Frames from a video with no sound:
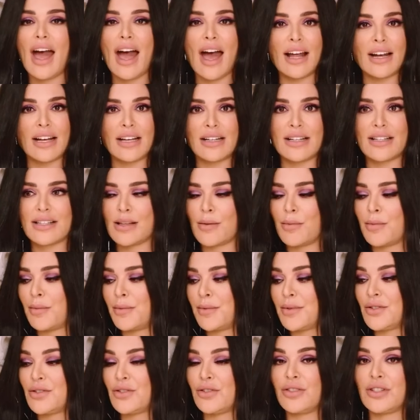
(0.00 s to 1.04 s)
add any
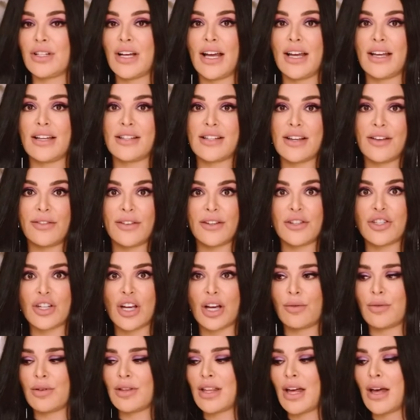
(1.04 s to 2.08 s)
supplements to your diet, definitely
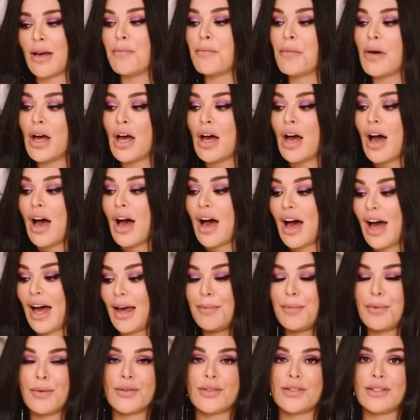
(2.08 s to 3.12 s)
check with them.
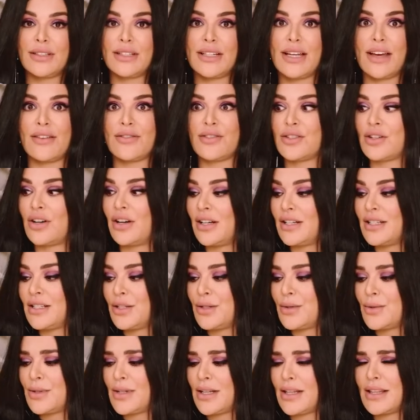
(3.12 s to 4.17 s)
I personally have started
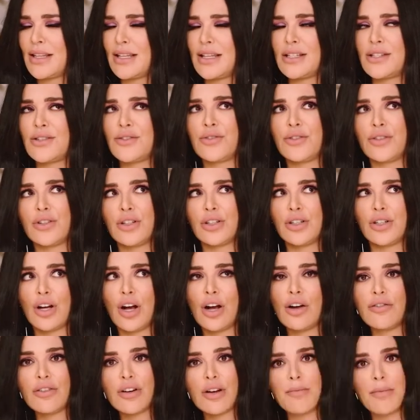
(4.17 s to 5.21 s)
using these for
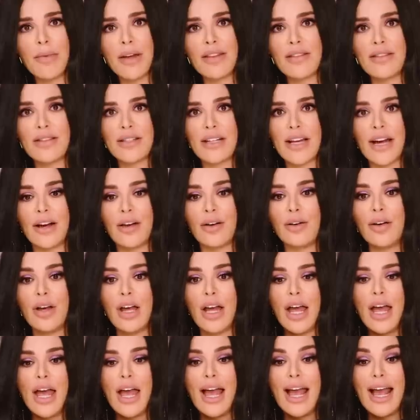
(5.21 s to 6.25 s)
over a month now,
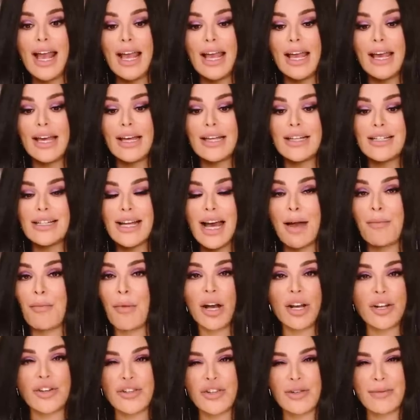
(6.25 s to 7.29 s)
and I
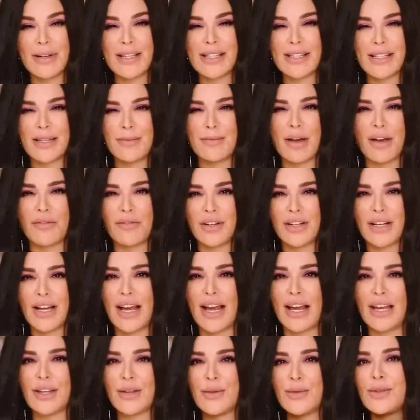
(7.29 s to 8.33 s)
monitor my sleep every
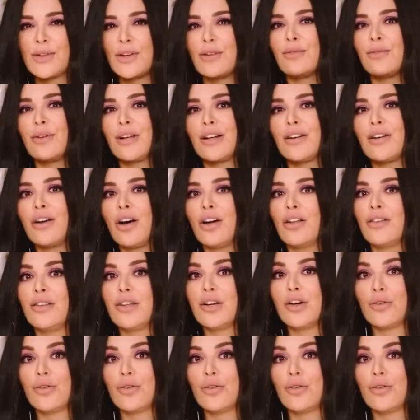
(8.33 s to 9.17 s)
night. I use a ring called